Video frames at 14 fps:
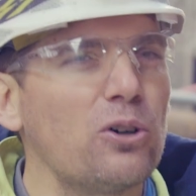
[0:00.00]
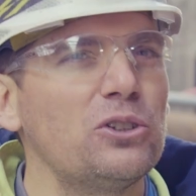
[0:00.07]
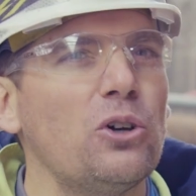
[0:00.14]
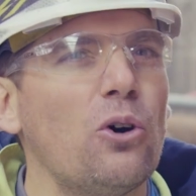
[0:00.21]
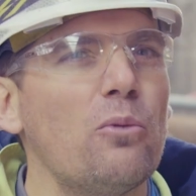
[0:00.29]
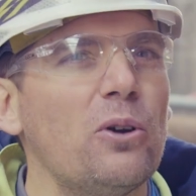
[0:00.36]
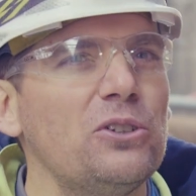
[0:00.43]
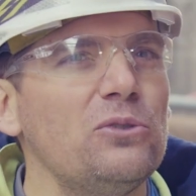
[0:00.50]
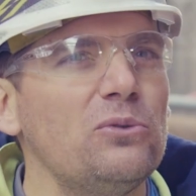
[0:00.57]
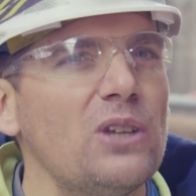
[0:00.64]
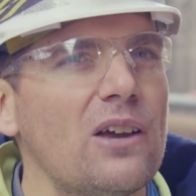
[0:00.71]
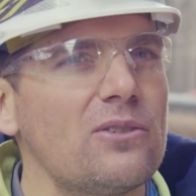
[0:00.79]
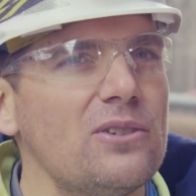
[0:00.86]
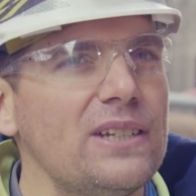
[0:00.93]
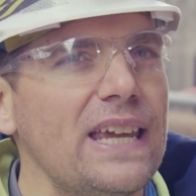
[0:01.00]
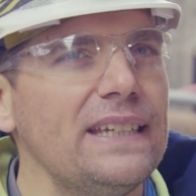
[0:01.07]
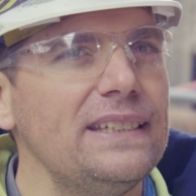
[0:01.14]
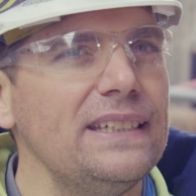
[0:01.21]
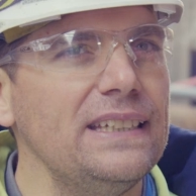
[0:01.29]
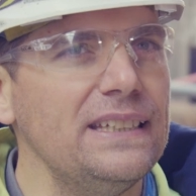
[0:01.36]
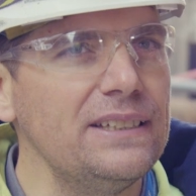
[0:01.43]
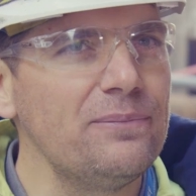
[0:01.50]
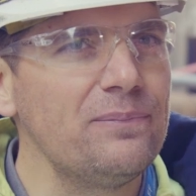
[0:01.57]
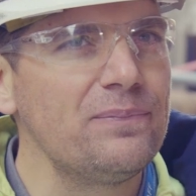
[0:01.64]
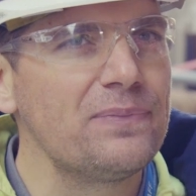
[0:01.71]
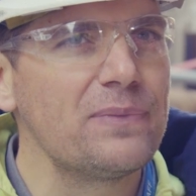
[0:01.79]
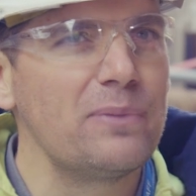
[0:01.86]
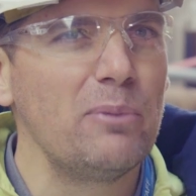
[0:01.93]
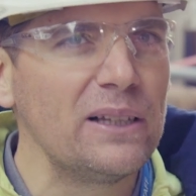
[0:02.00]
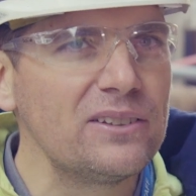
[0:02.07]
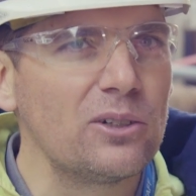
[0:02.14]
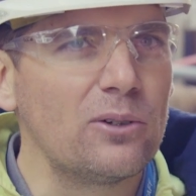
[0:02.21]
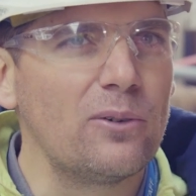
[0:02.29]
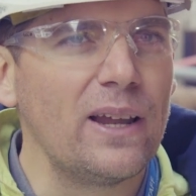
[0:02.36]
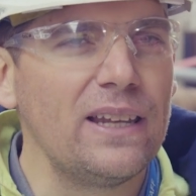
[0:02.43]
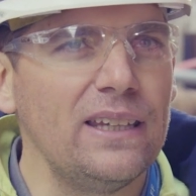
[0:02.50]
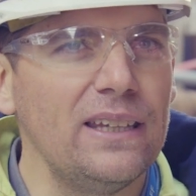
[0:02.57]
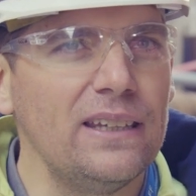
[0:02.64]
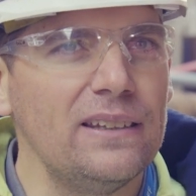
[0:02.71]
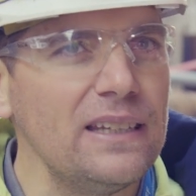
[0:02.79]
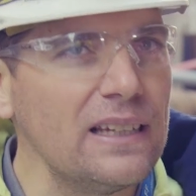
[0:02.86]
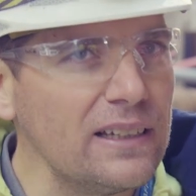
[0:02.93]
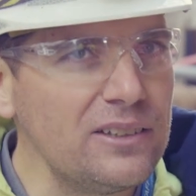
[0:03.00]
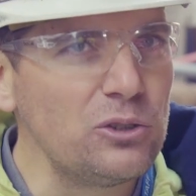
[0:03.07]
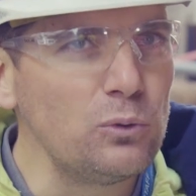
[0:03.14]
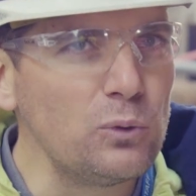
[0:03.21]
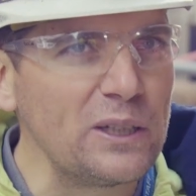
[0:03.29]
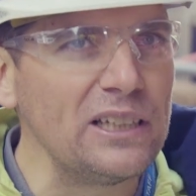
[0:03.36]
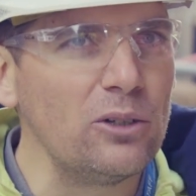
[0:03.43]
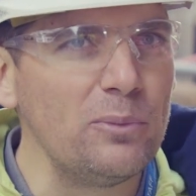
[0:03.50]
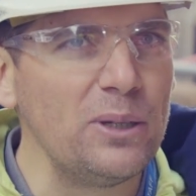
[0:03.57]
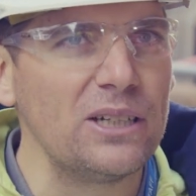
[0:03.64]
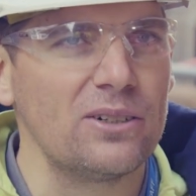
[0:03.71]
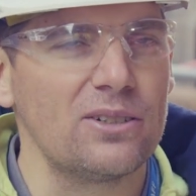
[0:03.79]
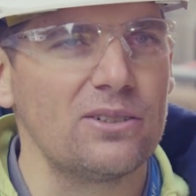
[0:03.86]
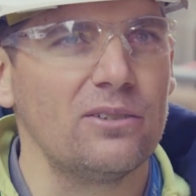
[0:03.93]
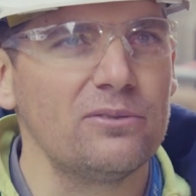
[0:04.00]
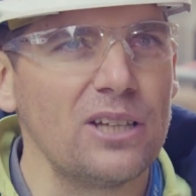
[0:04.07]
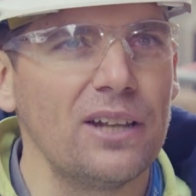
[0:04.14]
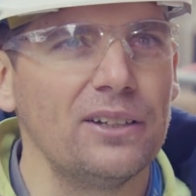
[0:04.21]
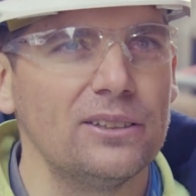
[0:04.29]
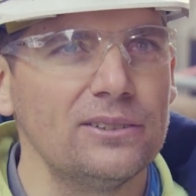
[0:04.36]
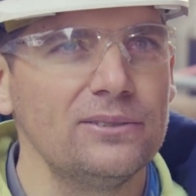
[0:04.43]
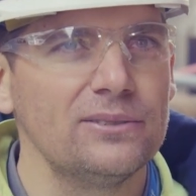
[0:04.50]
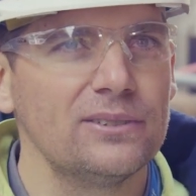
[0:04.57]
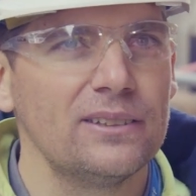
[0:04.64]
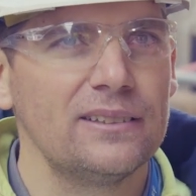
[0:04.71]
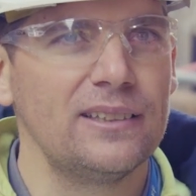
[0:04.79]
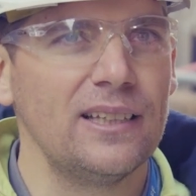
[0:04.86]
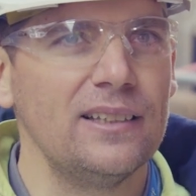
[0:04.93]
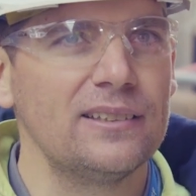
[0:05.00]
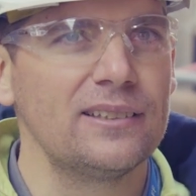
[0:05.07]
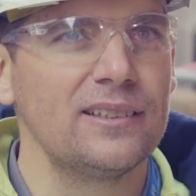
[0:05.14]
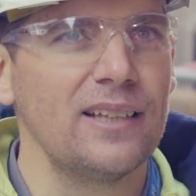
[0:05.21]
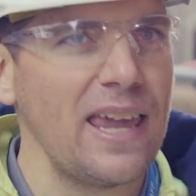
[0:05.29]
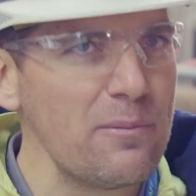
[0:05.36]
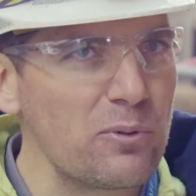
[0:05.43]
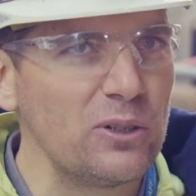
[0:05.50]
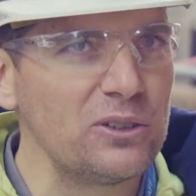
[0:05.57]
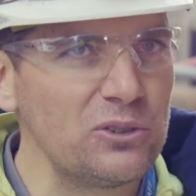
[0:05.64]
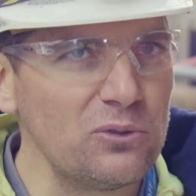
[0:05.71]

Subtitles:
October 2018. We built already nearly 2 kilometers of tunnel since April